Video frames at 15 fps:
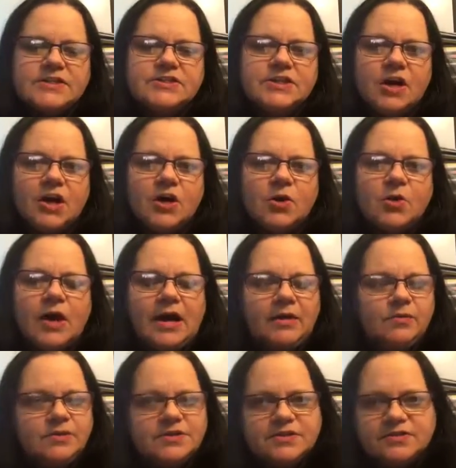So I
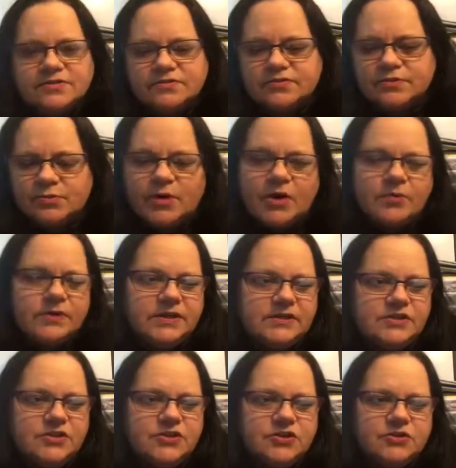was thrown
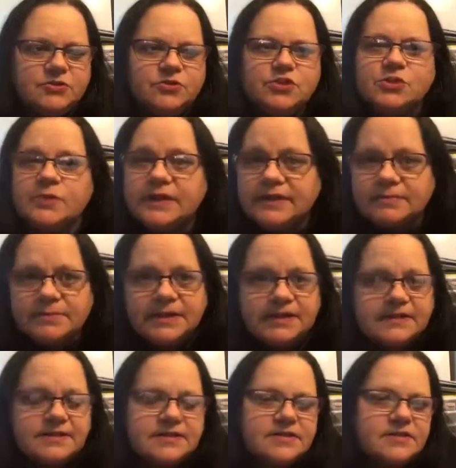into
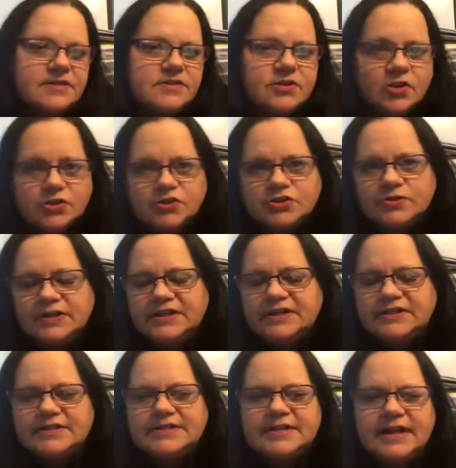treatments and
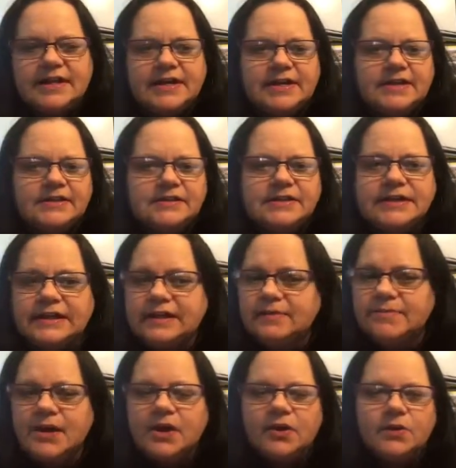surgeries and
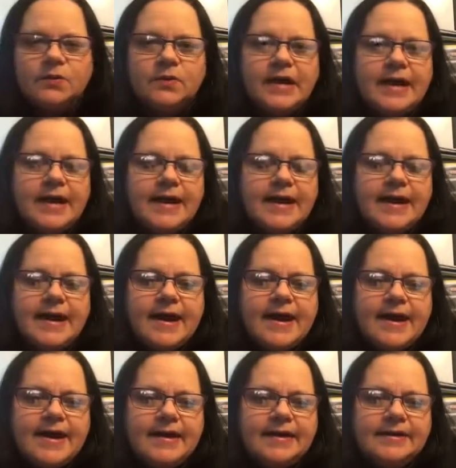chemo,
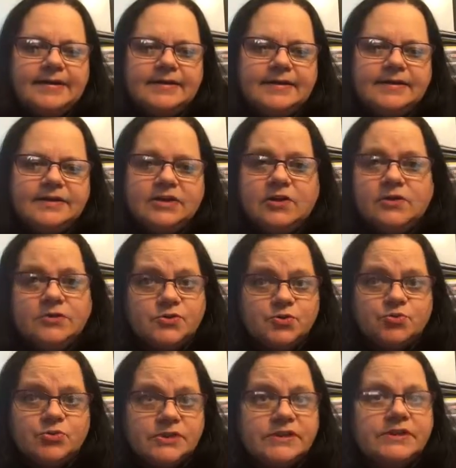and I was
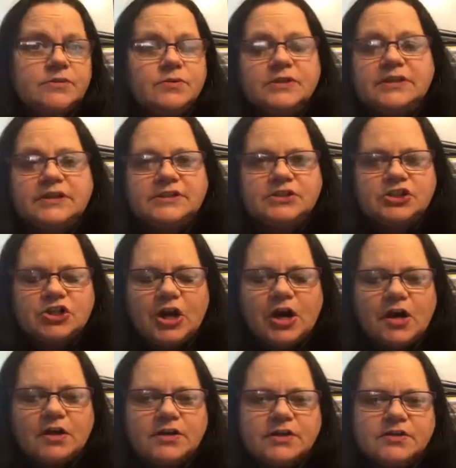really, really in
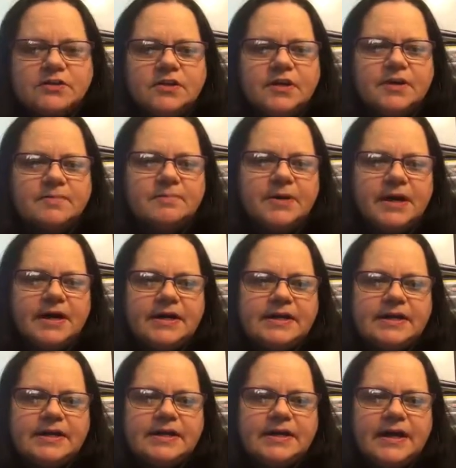shock.
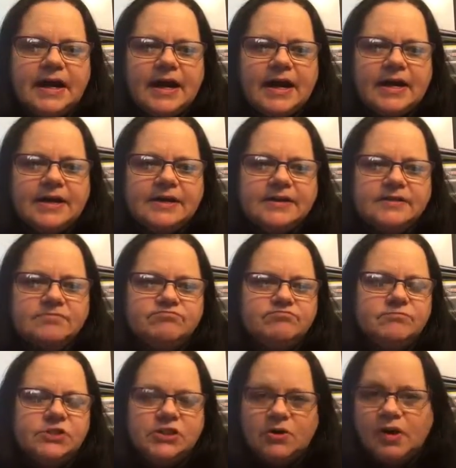But I
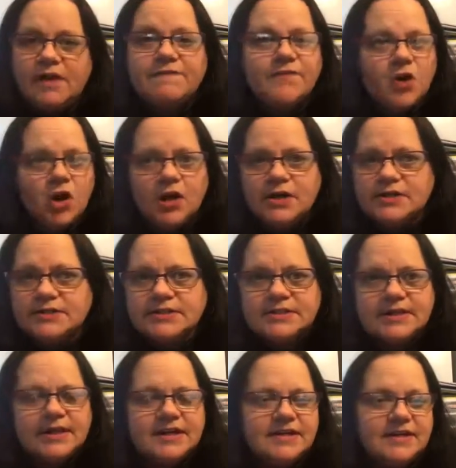fought,
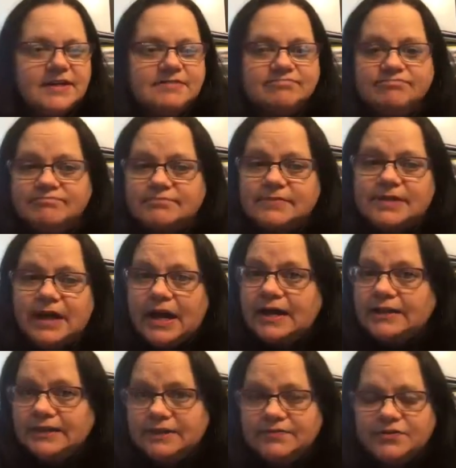and
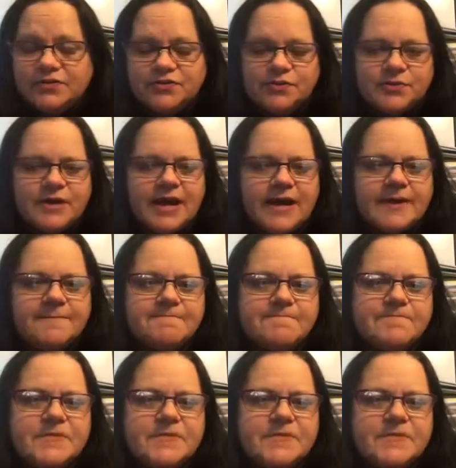I lived through that.